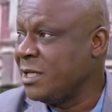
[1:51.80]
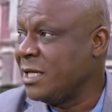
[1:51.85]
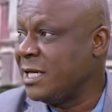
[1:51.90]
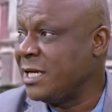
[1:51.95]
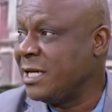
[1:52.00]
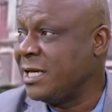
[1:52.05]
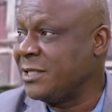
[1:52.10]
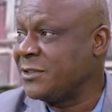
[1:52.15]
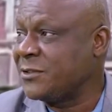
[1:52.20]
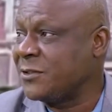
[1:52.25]

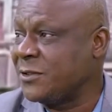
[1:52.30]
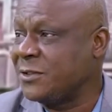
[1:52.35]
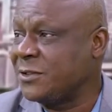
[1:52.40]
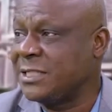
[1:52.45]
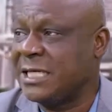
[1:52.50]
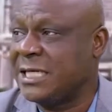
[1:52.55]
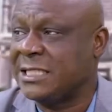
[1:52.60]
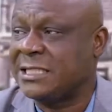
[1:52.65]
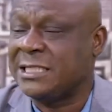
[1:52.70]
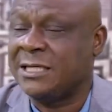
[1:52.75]
Such
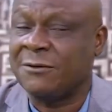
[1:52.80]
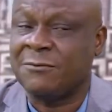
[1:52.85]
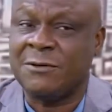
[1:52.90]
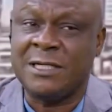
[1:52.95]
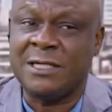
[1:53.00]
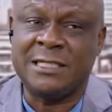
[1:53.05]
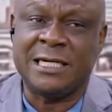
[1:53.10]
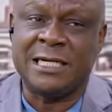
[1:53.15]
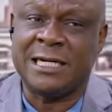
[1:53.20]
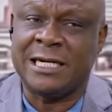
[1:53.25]
that
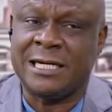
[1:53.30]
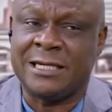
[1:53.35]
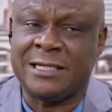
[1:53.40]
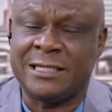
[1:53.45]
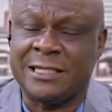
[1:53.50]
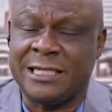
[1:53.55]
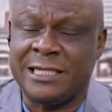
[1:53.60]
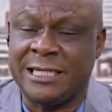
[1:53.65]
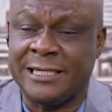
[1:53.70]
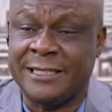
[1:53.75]
when there
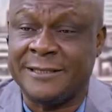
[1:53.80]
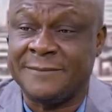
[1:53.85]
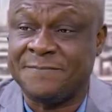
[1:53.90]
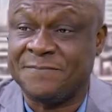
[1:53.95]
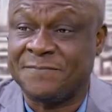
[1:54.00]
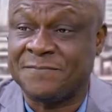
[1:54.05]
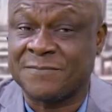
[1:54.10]
are